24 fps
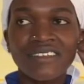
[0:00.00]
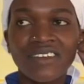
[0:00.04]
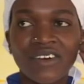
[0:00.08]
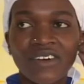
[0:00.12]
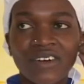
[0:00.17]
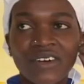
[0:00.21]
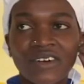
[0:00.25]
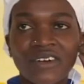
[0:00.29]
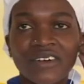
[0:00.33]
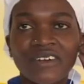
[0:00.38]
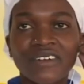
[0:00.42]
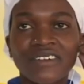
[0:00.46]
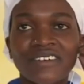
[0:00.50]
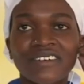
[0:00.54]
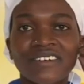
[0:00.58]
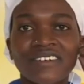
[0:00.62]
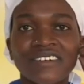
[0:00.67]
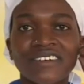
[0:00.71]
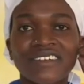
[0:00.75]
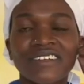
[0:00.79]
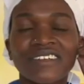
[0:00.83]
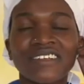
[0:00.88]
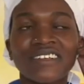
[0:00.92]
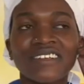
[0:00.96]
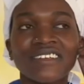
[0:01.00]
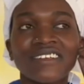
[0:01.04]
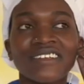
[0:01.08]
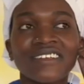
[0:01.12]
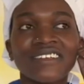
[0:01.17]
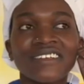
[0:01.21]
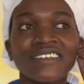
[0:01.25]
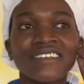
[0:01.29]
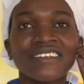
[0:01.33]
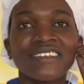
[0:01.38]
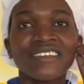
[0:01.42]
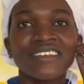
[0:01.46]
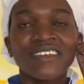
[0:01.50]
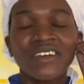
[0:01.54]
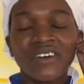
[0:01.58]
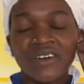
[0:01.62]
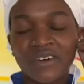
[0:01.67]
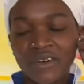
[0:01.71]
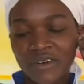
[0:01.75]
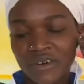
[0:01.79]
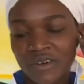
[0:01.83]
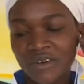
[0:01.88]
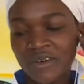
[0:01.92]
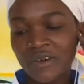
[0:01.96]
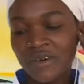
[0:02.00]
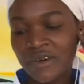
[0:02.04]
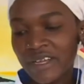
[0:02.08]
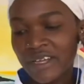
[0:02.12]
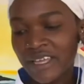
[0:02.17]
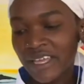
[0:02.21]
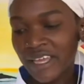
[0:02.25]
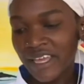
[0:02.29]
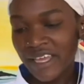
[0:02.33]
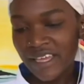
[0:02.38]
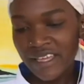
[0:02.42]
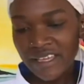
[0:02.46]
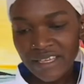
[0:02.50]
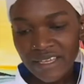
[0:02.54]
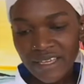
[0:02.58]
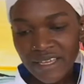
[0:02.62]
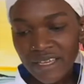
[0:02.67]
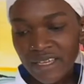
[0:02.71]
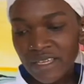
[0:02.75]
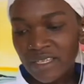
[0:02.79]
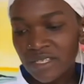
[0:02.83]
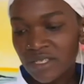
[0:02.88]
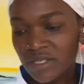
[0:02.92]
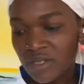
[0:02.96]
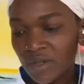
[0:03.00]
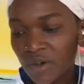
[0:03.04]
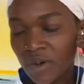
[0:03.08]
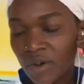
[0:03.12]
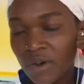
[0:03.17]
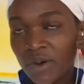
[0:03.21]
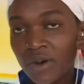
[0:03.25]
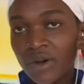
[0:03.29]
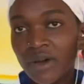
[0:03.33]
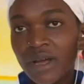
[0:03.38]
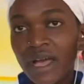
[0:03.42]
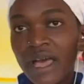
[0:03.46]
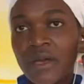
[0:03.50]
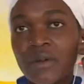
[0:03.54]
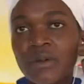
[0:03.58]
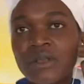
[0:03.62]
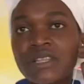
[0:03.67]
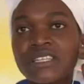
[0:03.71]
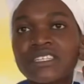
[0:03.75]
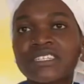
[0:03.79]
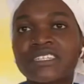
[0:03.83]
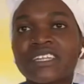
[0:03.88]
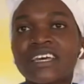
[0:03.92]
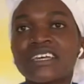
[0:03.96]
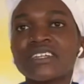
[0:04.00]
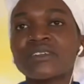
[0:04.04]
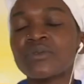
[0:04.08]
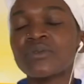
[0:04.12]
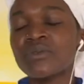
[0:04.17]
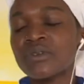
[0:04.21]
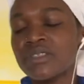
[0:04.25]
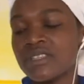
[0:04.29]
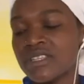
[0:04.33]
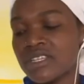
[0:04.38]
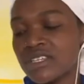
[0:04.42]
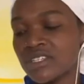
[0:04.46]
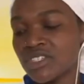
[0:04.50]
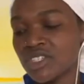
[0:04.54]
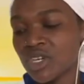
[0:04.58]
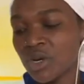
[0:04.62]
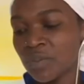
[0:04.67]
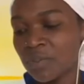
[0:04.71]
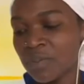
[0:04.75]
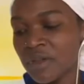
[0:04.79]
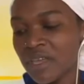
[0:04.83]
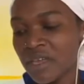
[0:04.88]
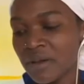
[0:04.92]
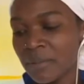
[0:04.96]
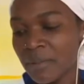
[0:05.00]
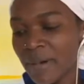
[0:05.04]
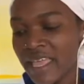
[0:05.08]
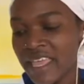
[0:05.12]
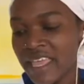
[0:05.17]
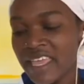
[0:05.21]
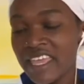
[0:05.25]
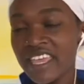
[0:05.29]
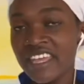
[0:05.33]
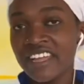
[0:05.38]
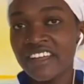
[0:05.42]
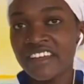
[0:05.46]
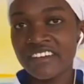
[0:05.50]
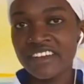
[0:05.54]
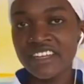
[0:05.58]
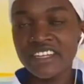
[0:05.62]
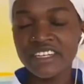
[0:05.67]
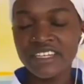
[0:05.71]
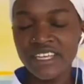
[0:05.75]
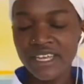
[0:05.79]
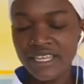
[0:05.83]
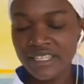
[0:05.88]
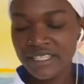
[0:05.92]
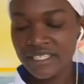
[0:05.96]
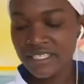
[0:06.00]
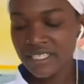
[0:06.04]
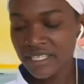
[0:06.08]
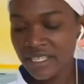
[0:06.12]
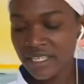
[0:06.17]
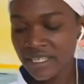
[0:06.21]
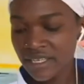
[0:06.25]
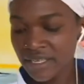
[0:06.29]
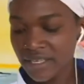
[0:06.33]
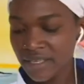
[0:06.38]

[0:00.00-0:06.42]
Oh, oh okay. Mm. So I will start with uh, chopping my ingredients.